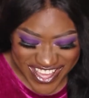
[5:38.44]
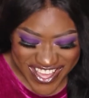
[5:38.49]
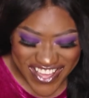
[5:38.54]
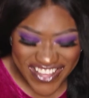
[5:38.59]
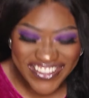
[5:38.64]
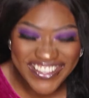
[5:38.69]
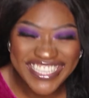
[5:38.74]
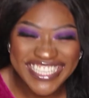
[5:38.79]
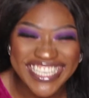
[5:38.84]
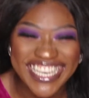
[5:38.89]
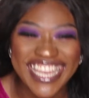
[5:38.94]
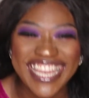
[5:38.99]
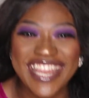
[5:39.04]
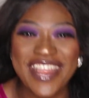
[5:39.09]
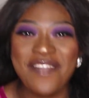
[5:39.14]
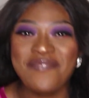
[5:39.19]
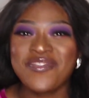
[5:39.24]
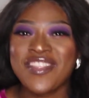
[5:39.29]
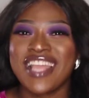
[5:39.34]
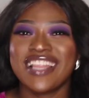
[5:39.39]

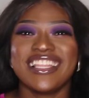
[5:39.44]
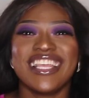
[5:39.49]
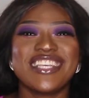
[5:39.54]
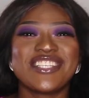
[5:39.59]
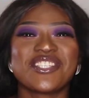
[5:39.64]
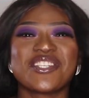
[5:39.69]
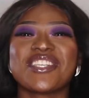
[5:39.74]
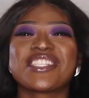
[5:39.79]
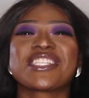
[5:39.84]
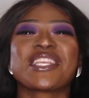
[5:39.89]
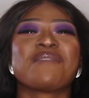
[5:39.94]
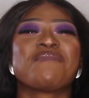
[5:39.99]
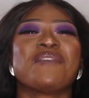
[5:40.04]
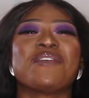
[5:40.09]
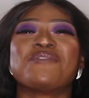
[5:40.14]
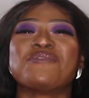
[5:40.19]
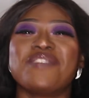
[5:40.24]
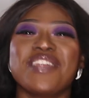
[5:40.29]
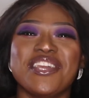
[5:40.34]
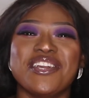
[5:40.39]
Okay, let's just keep
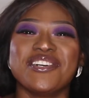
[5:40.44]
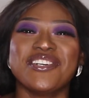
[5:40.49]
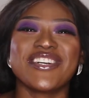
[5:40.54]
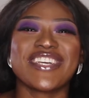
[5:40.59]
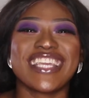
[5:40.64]
it real.